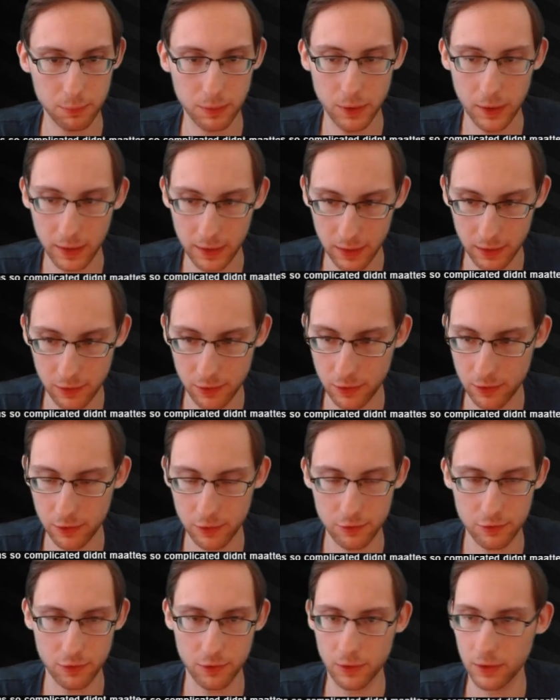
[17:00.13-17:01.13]
plug in your
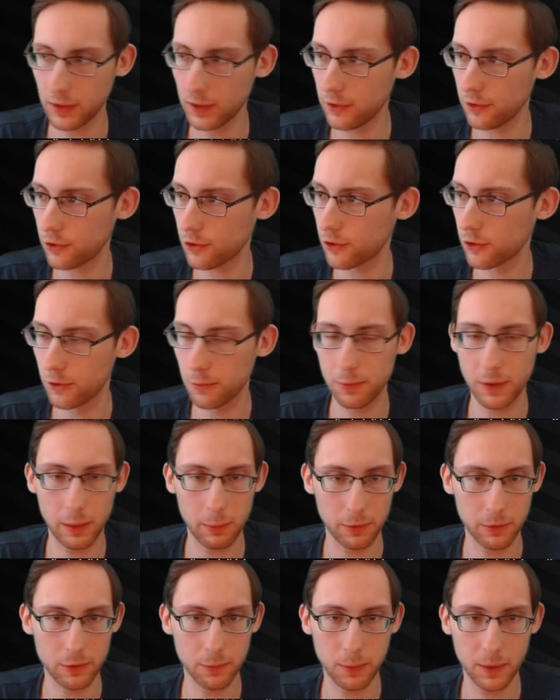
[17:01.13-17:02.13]
controller and you should be
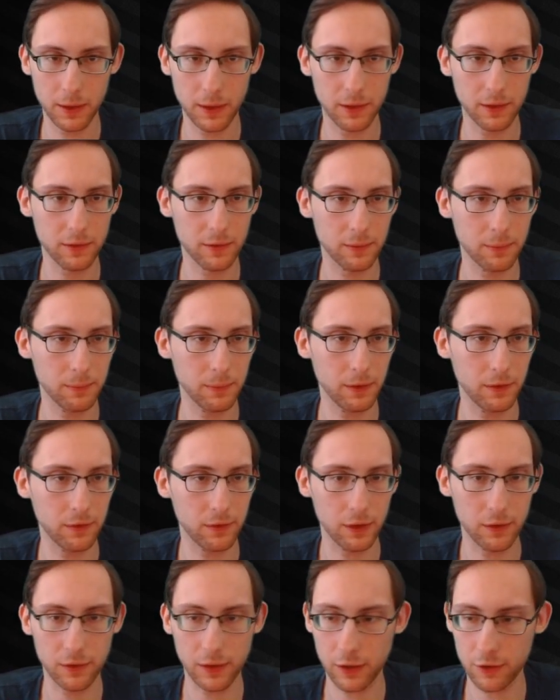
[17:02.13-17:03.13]
able to play it. It's
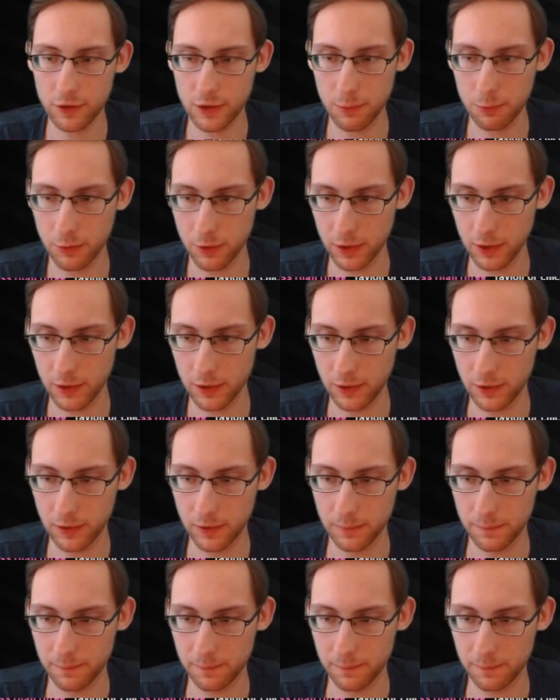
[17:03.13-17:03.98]
it's actually pretty good.